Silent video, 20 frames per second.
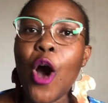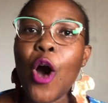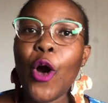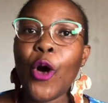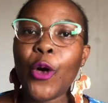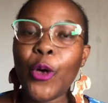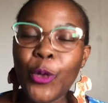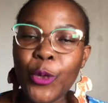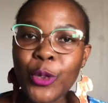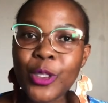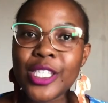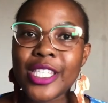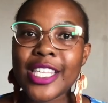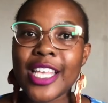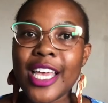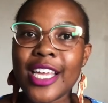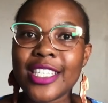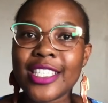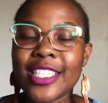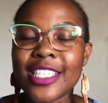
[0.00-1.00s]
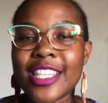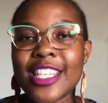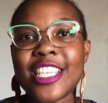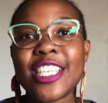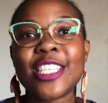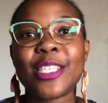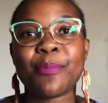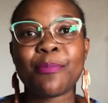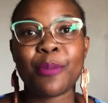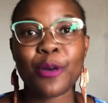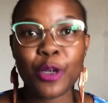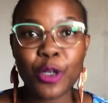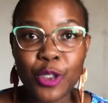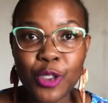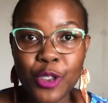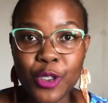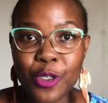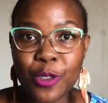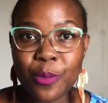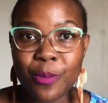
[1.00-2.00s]
who sent these
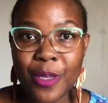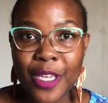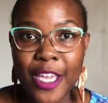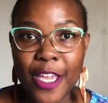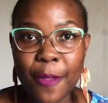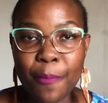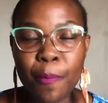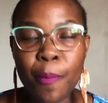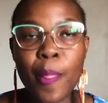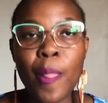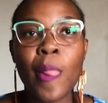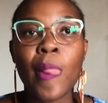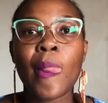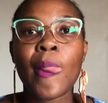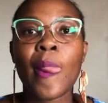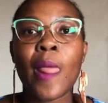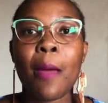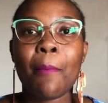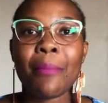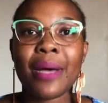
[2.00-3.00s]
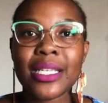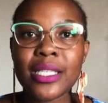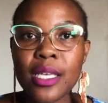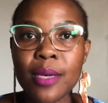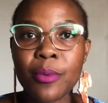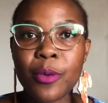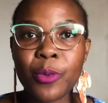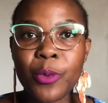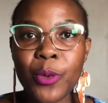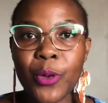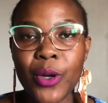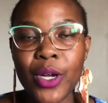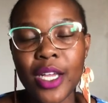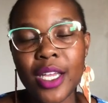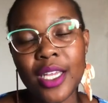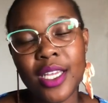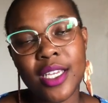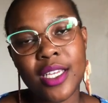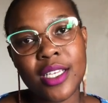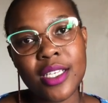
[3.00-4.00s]
books to me. Mmathabo
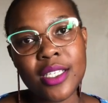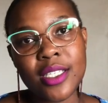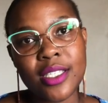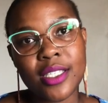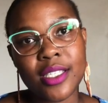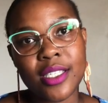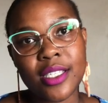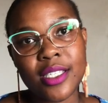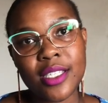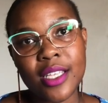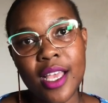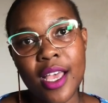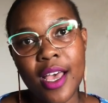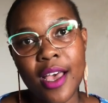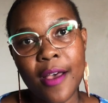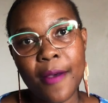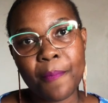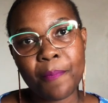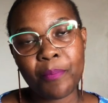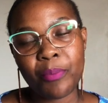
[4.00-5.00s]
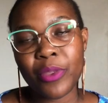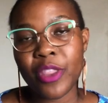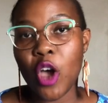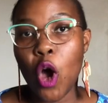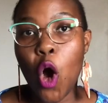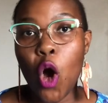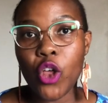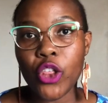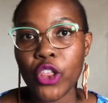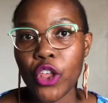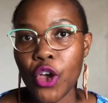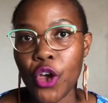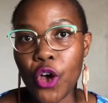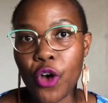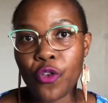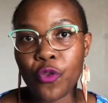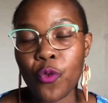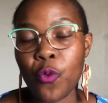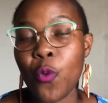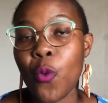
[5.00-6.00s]
is um, the author
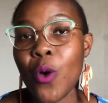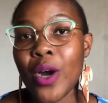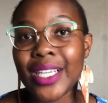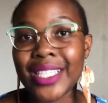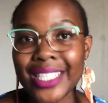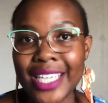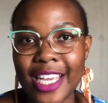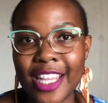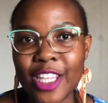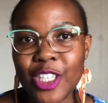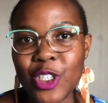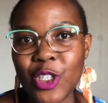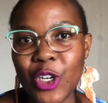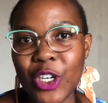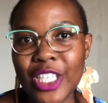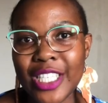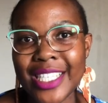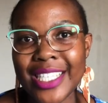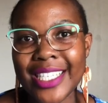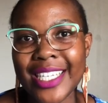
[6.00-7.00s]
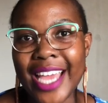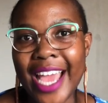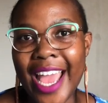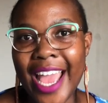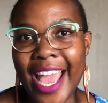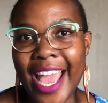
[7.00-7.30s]
of What Other Choice Did I